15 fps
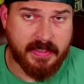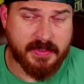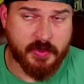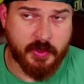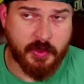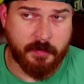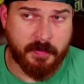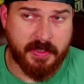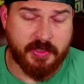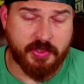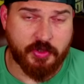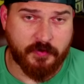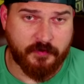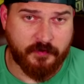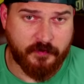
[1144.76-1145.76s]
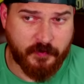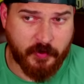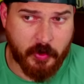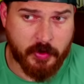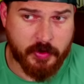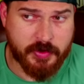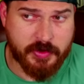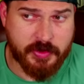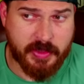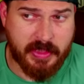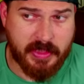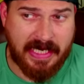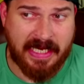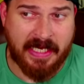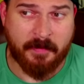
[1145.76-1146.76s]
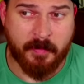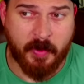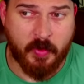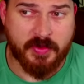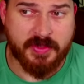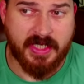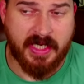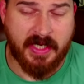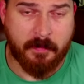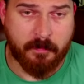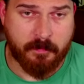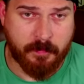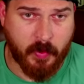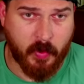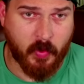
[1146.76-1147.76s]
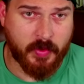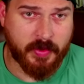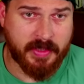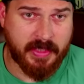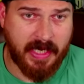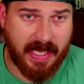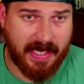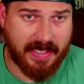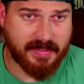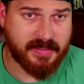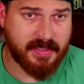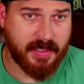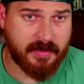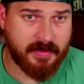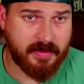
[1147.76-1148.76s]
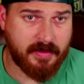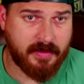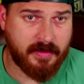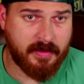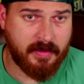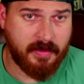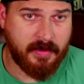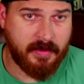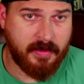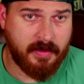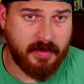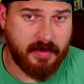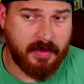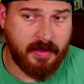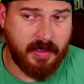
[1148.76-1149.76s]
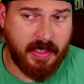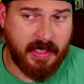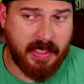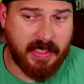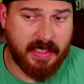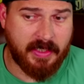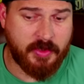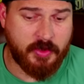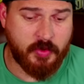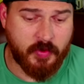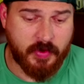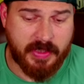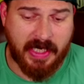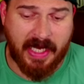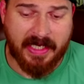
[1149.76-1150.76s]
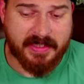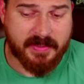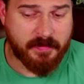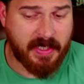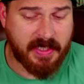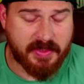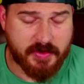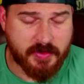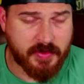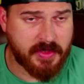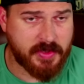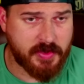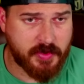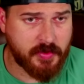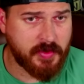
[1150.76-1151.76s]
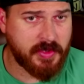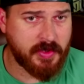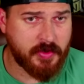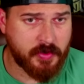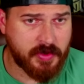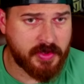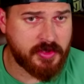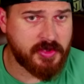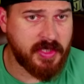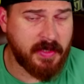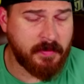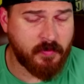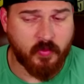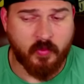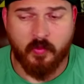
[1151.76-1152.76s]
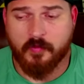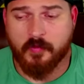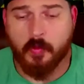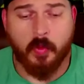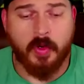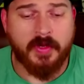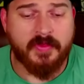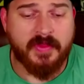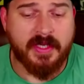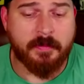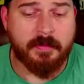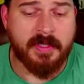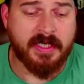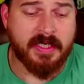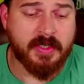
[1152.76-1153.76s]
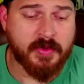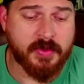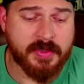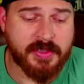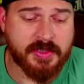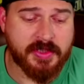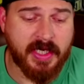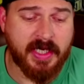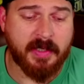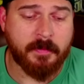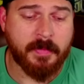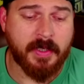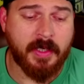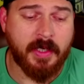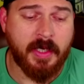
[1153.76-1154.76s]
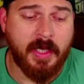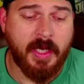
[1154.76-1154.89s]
is going to be your first and most important asset. And you got to make sure that you're in good shape. For one thing, being in good shape